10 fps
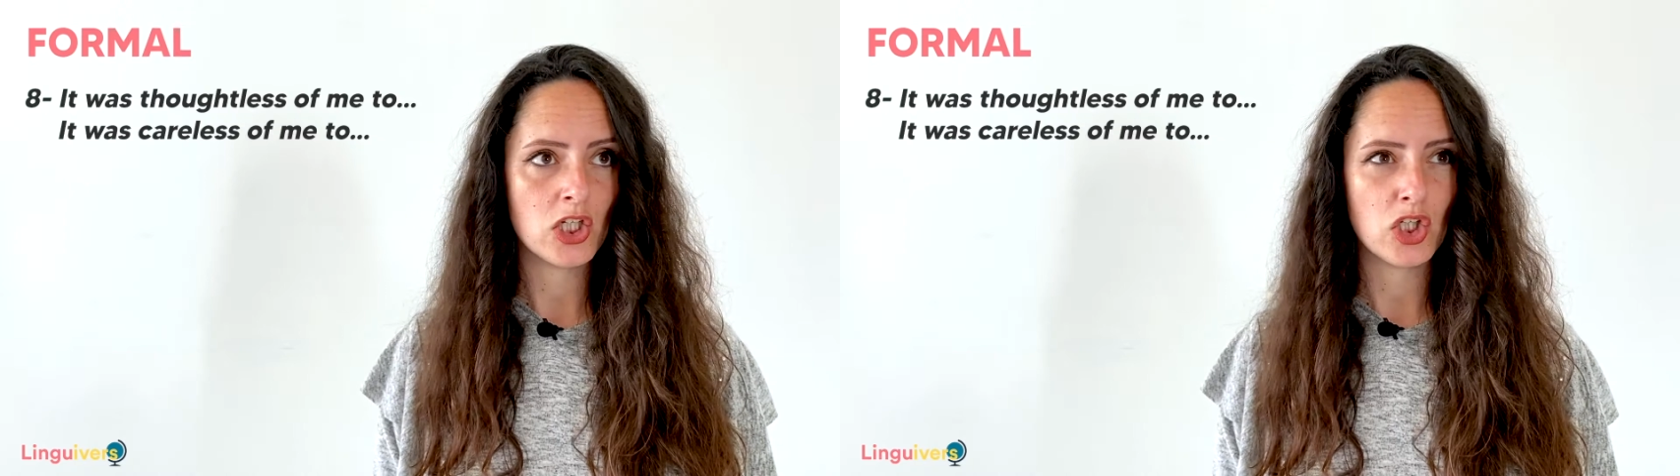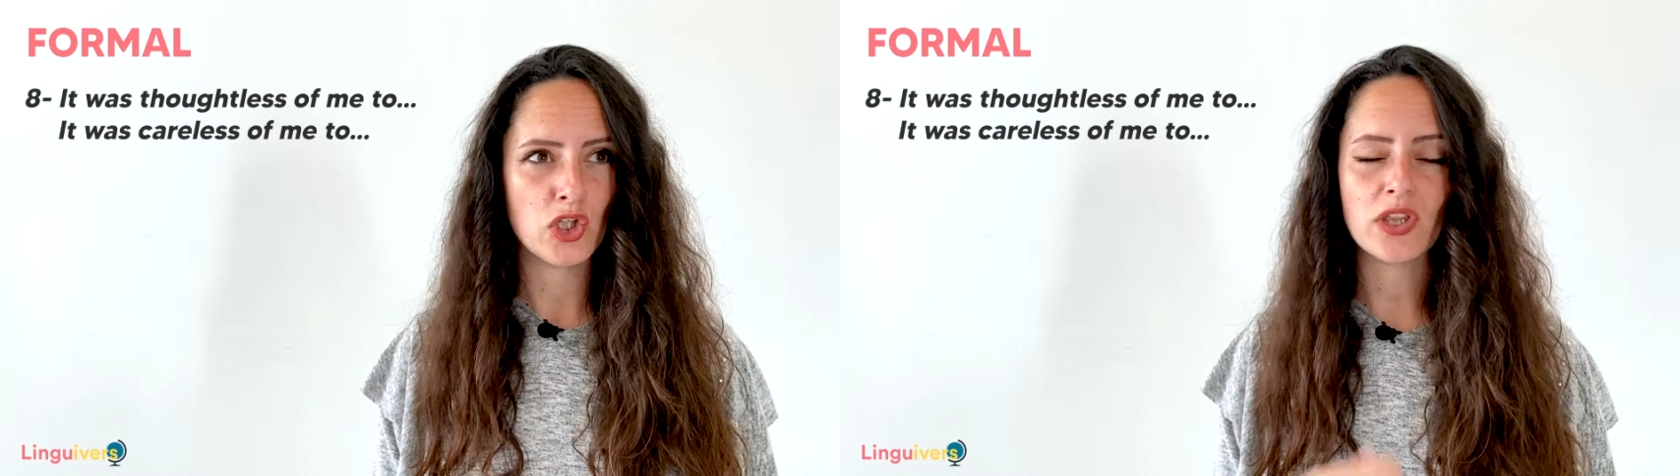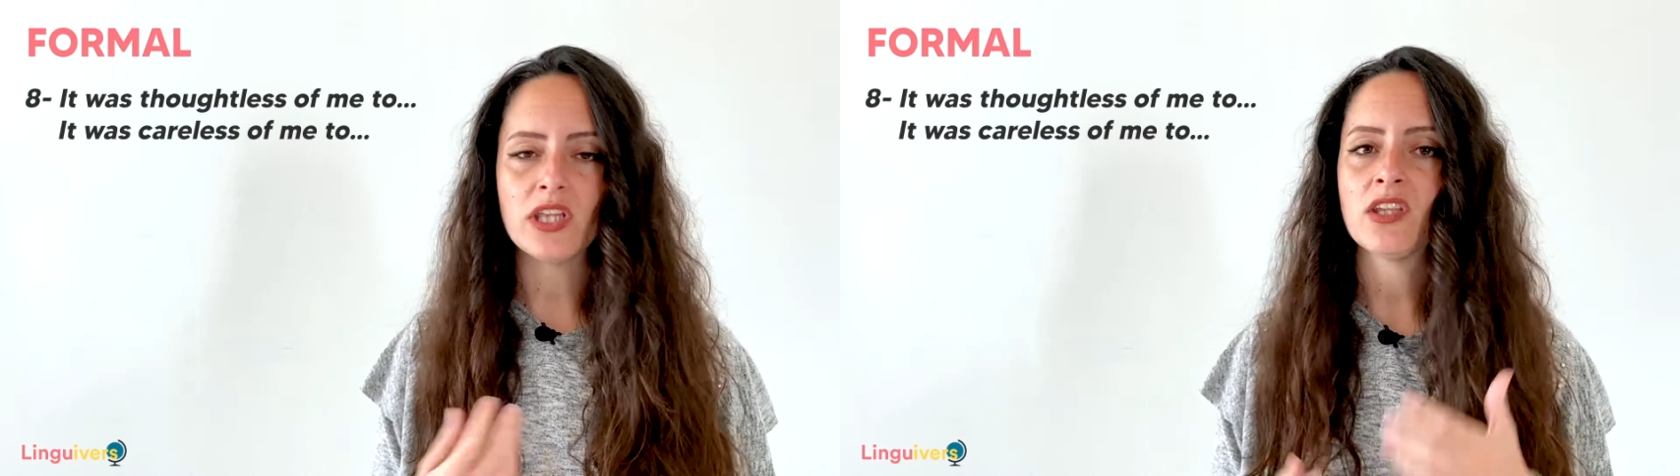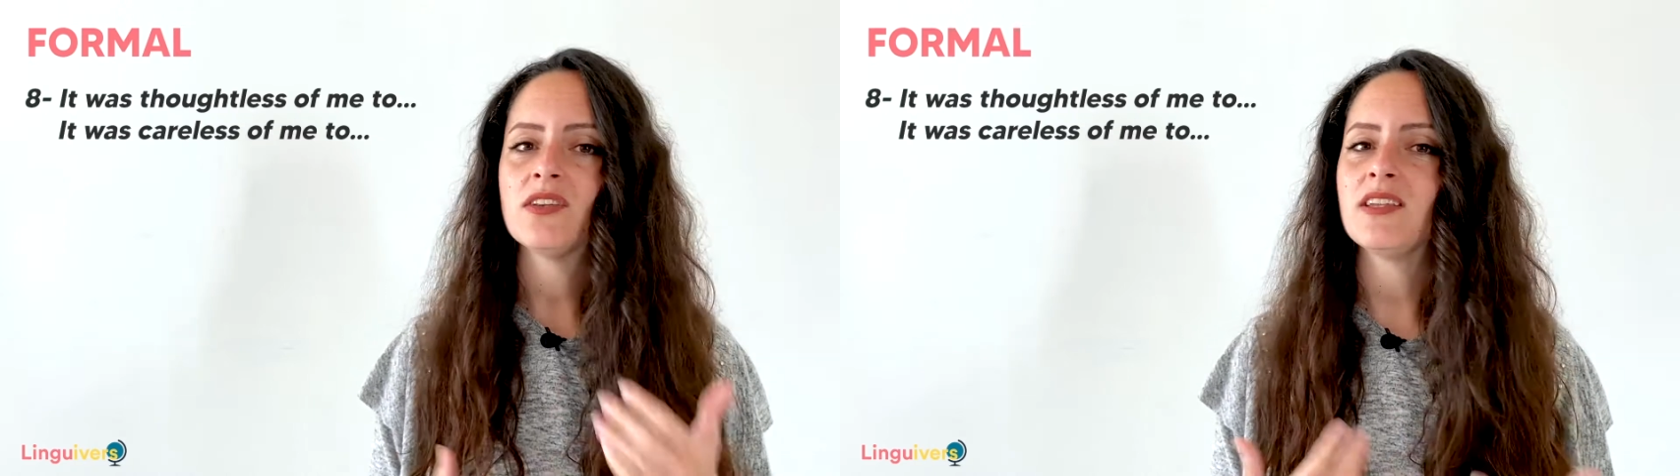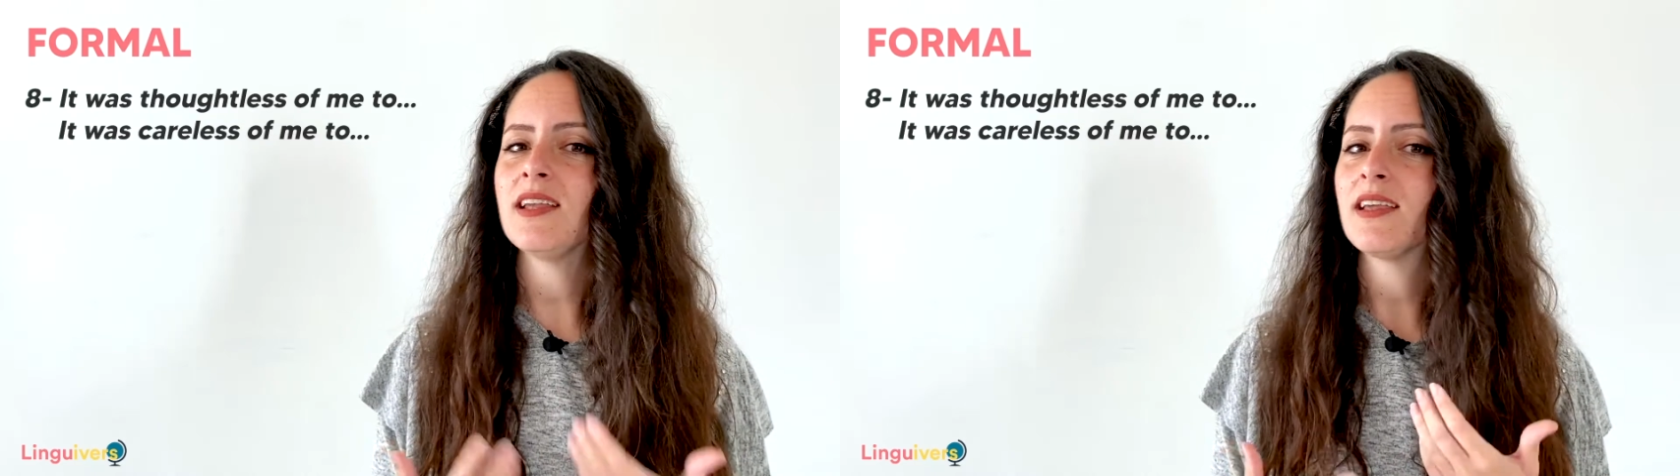You think you
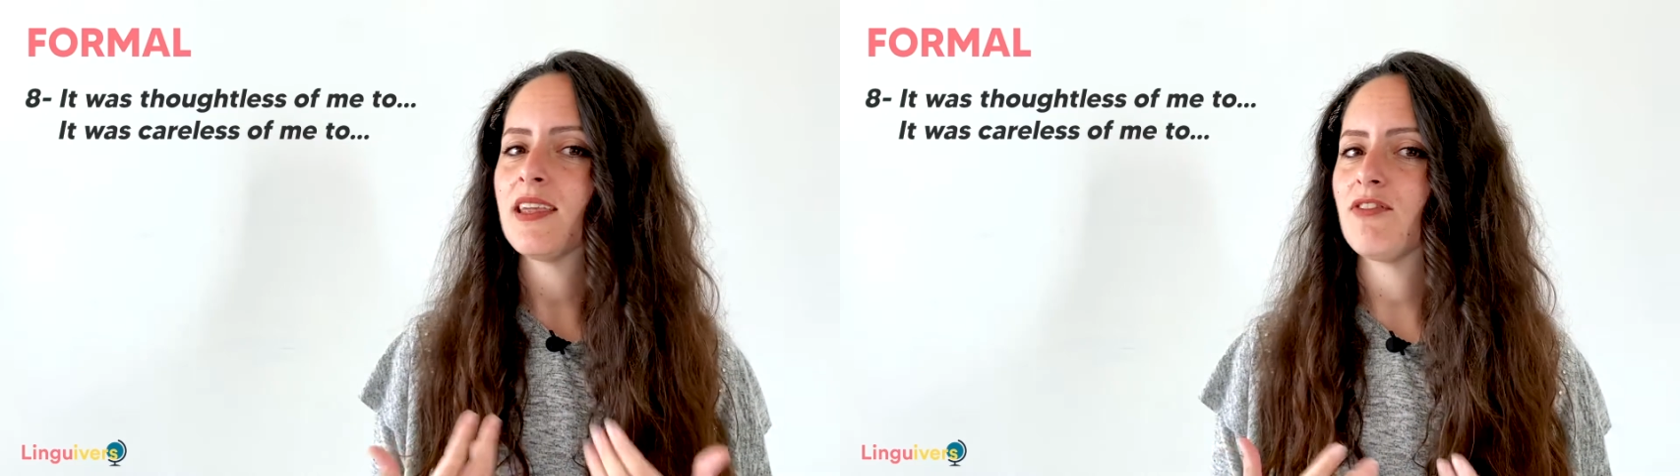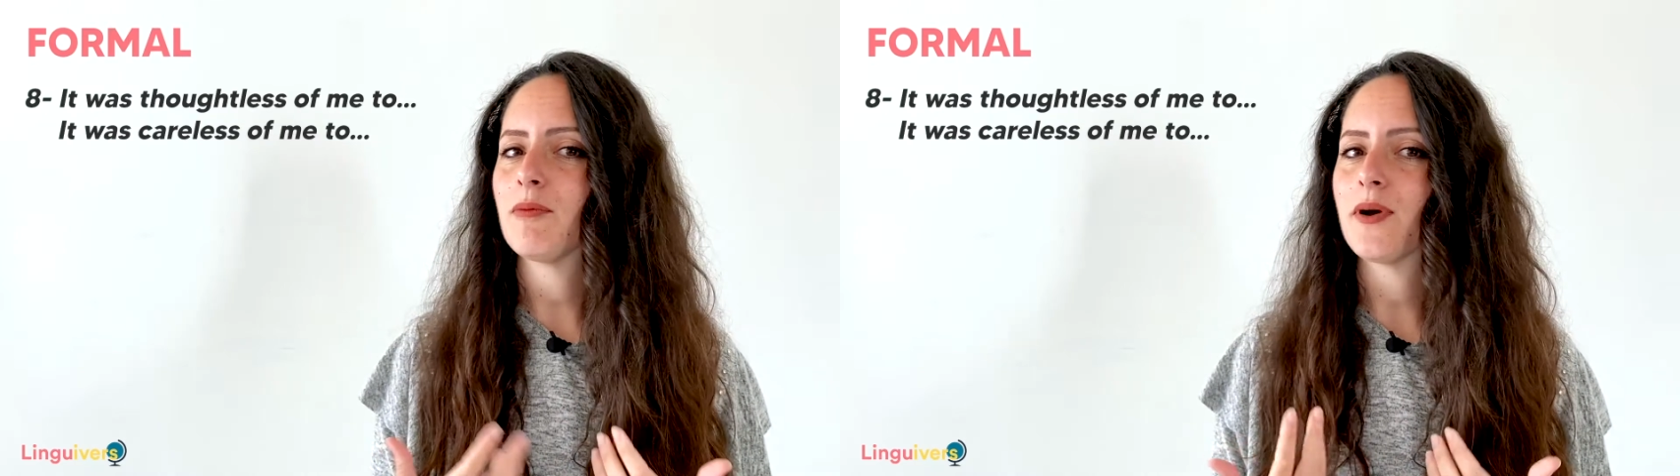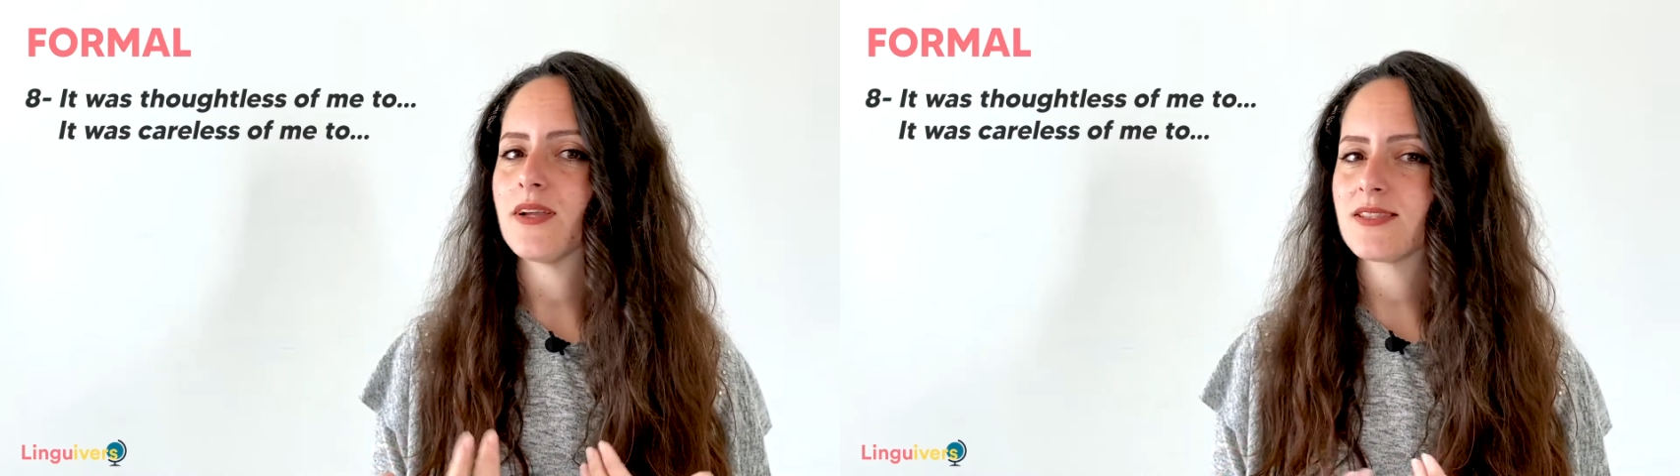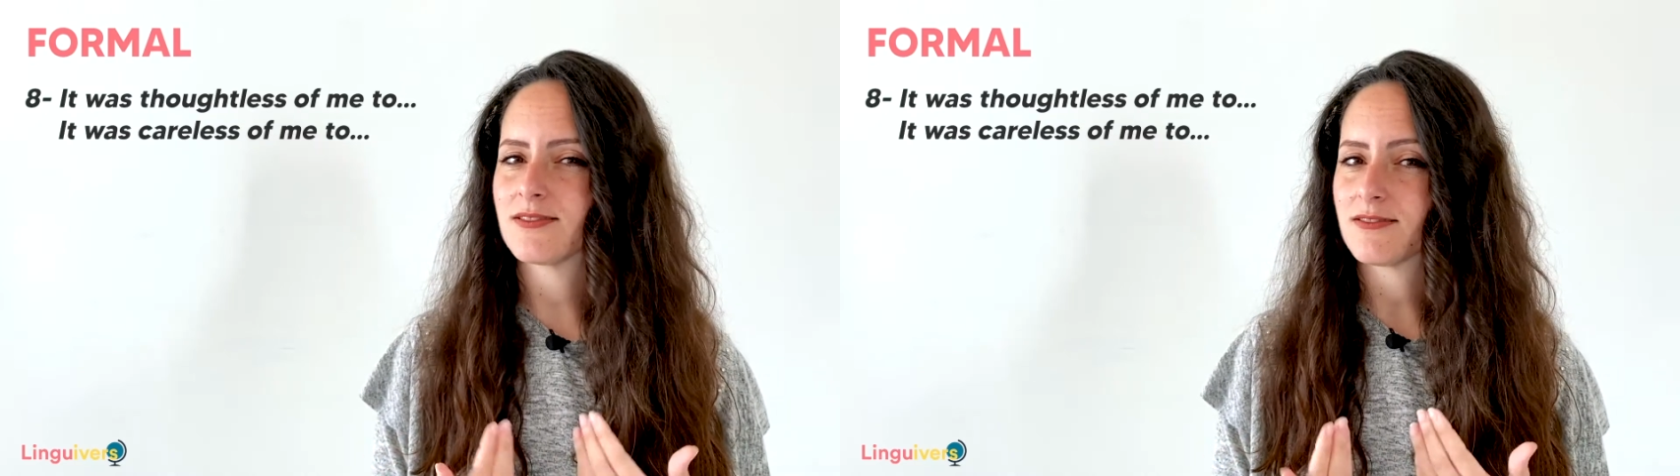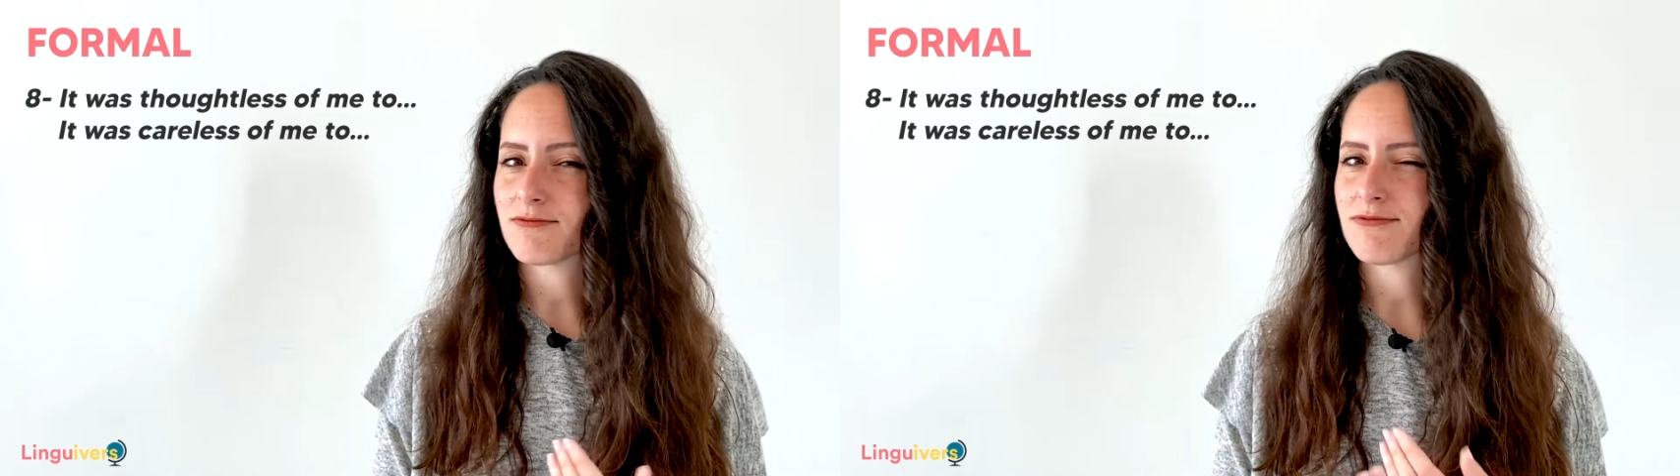didn't give a
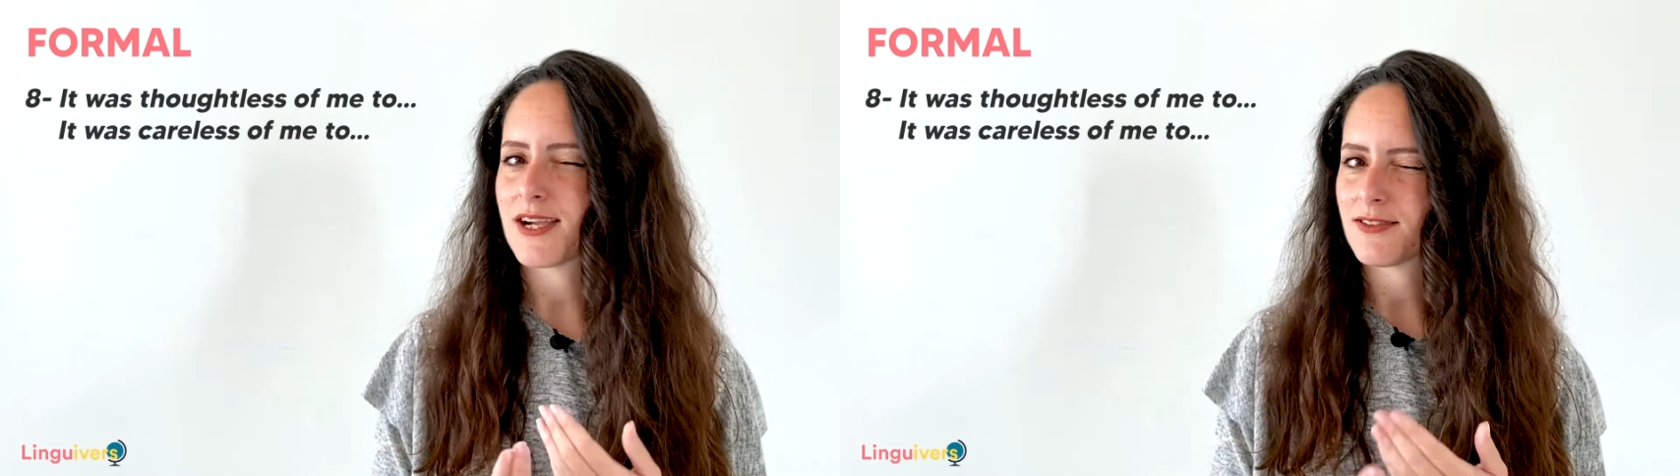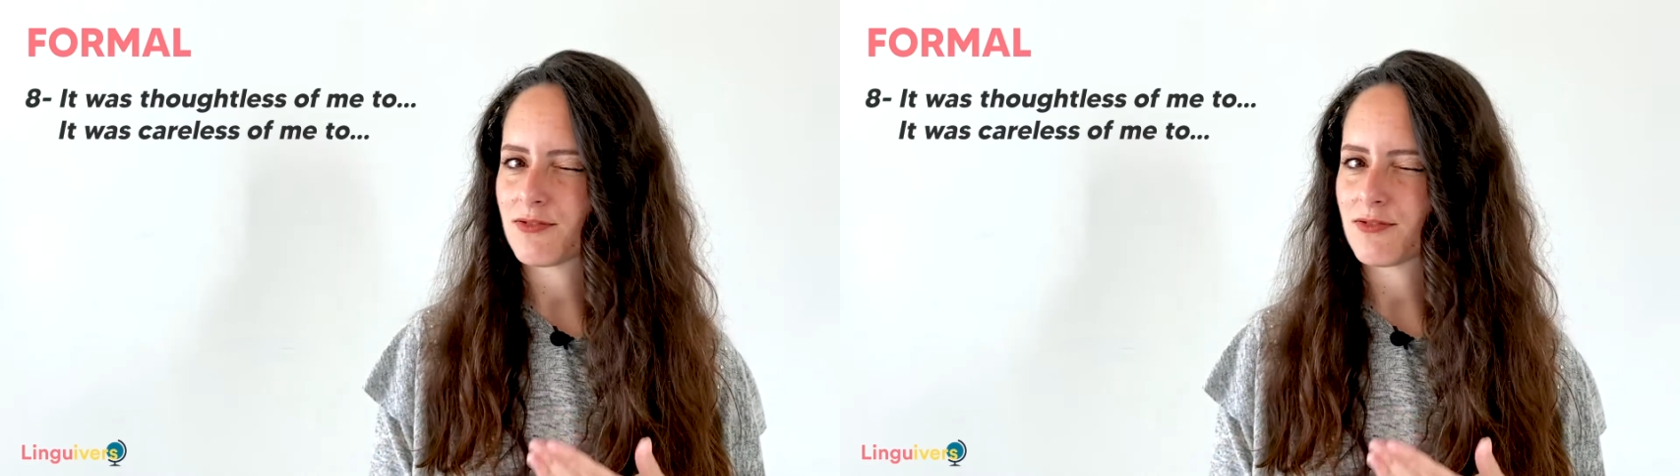person the right